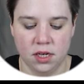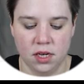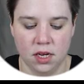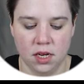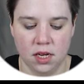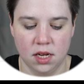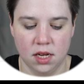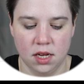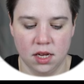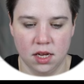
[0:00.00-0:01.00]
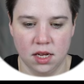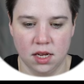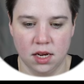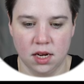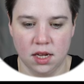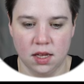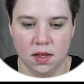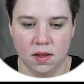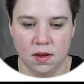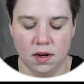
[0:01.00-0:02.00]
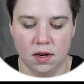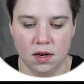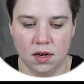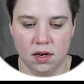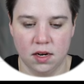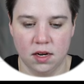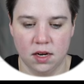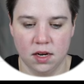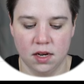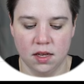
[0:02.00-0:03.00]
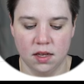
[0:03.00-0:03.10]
[no speech]